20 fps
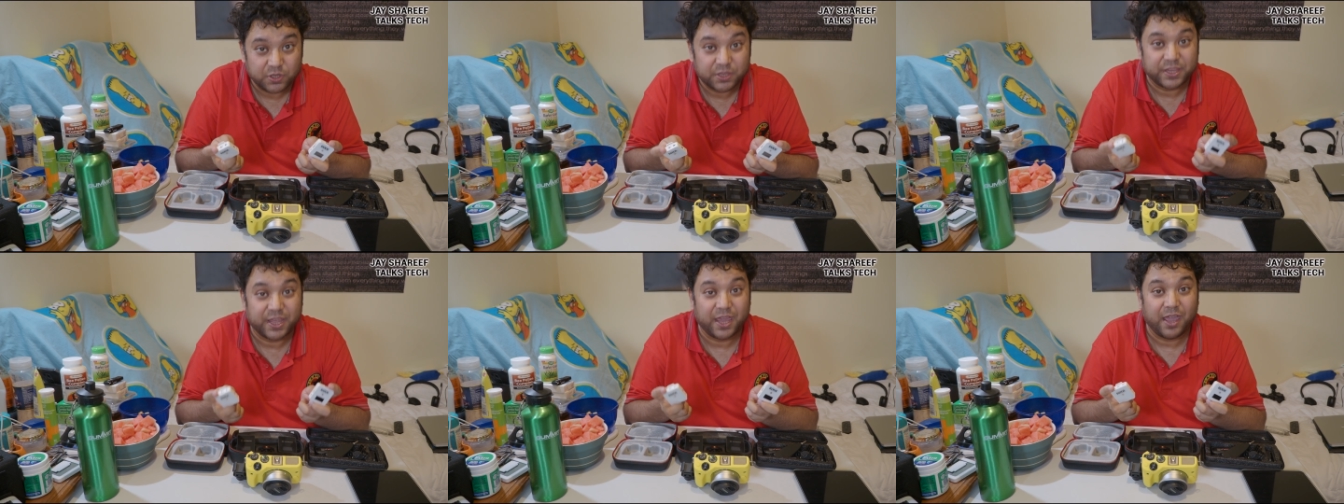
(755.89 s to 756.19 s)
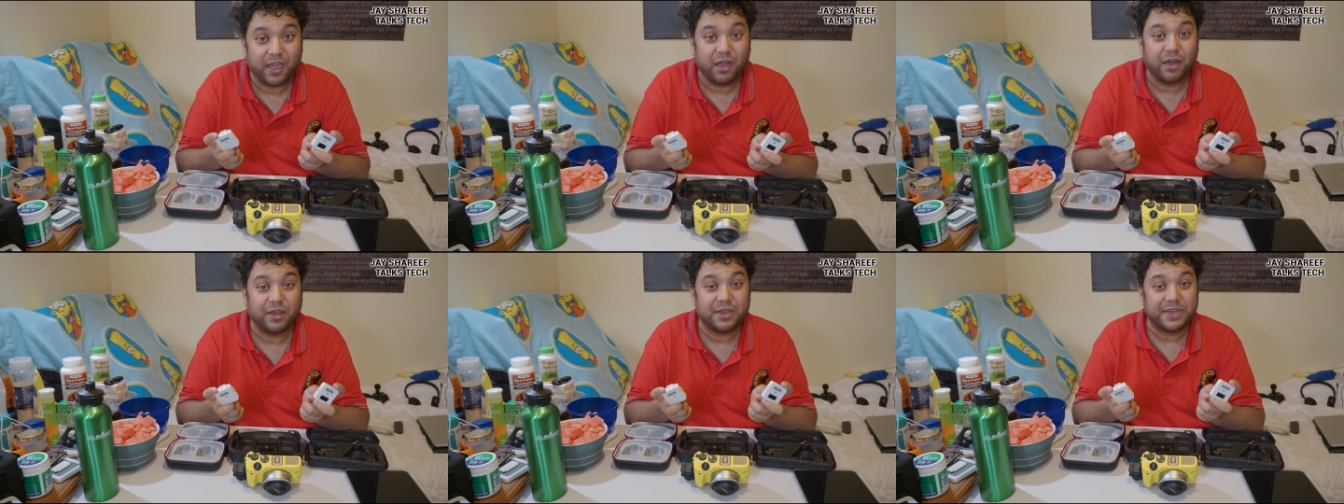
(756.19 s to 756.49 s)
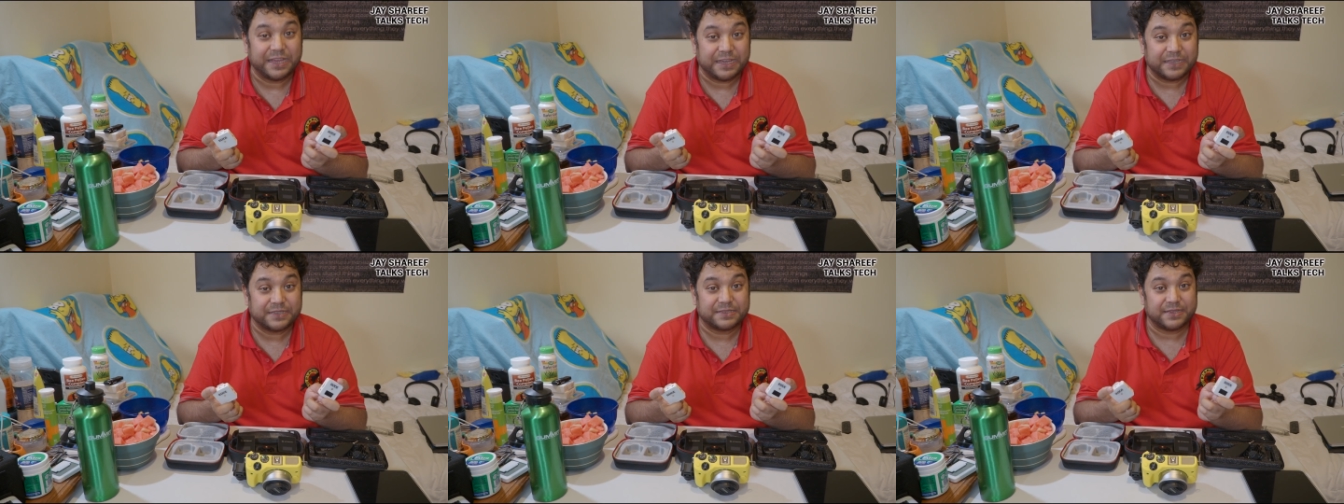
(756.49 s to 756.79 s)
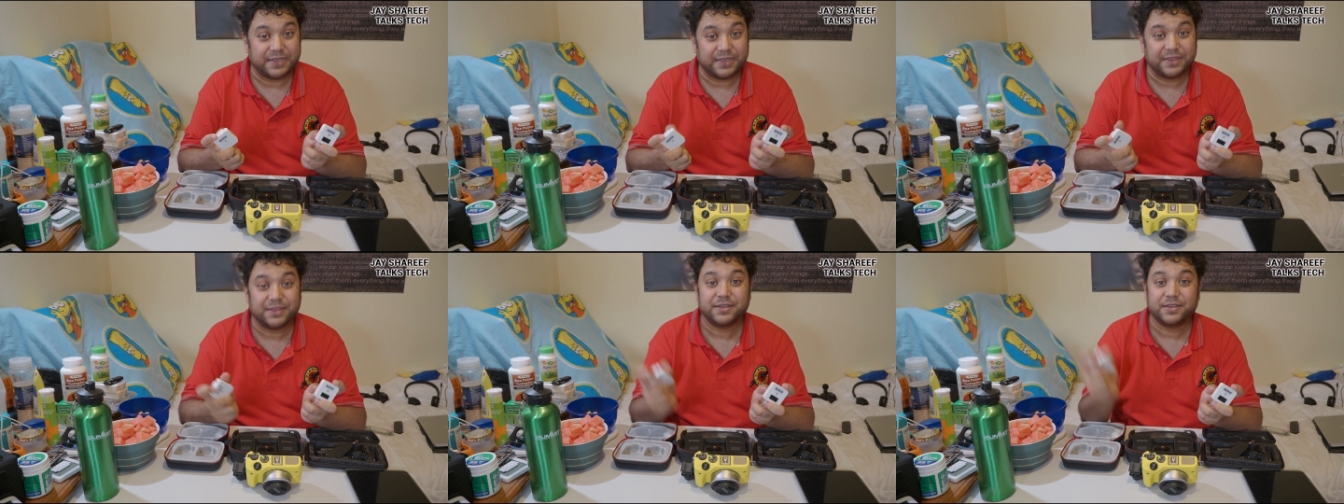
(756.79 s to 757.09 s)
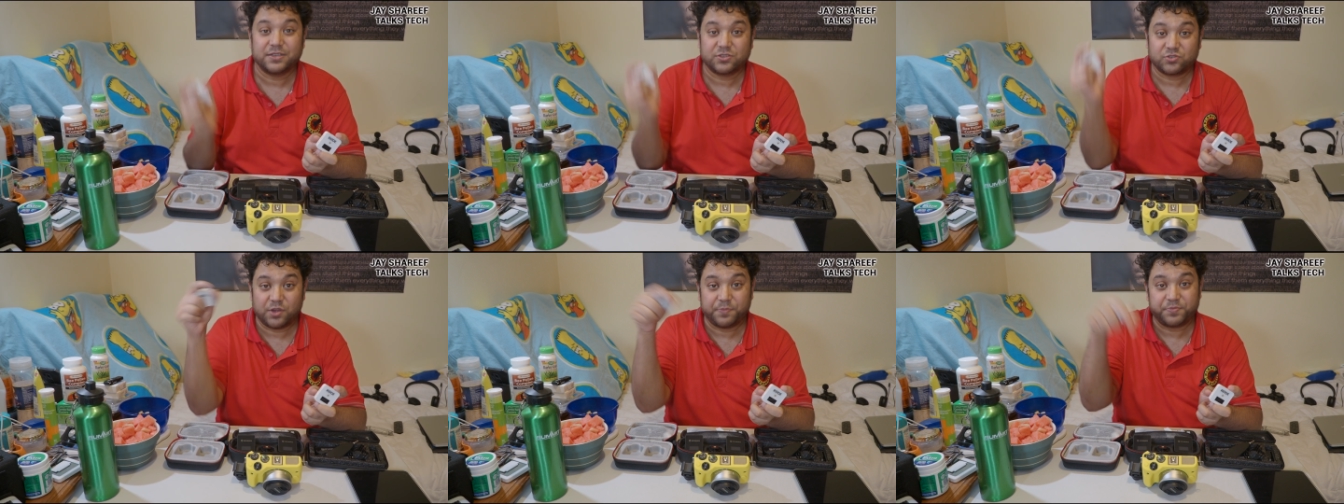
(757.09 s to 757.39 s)
There are links in the
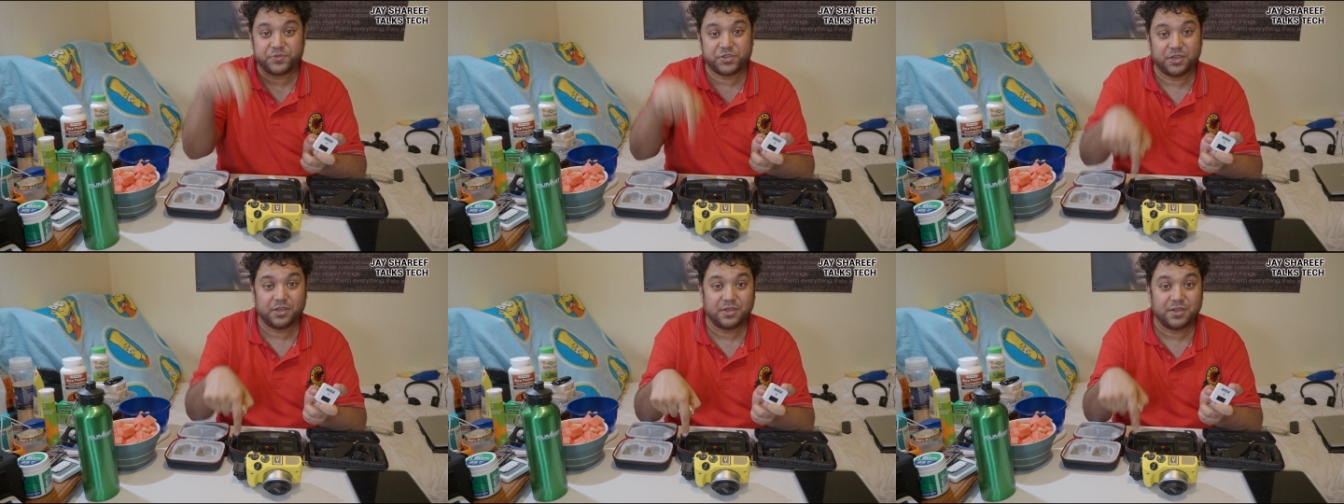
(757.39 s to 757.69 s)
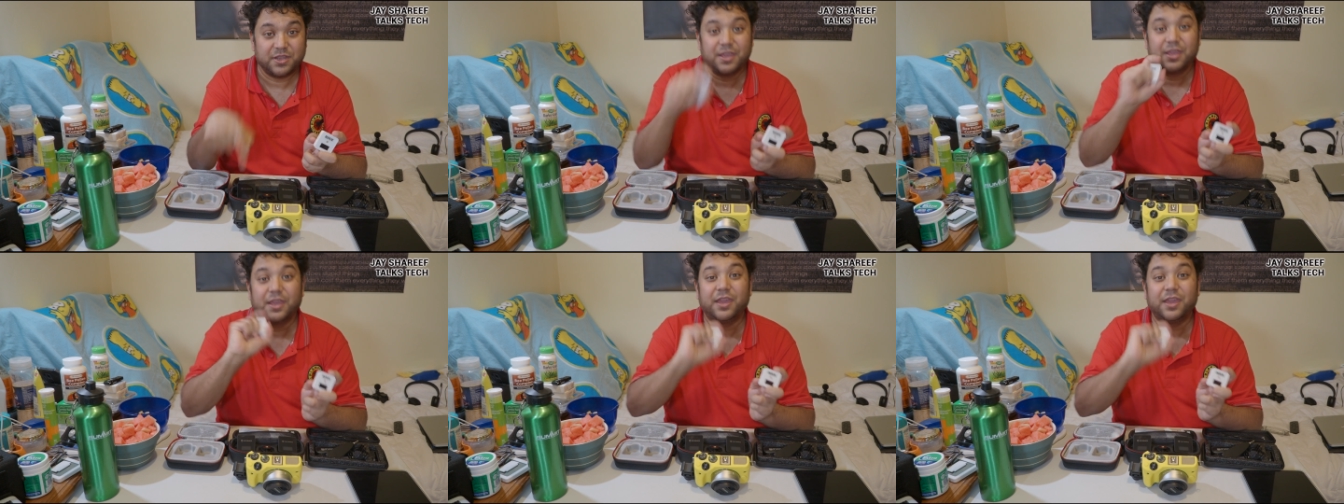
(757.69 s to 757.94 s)
description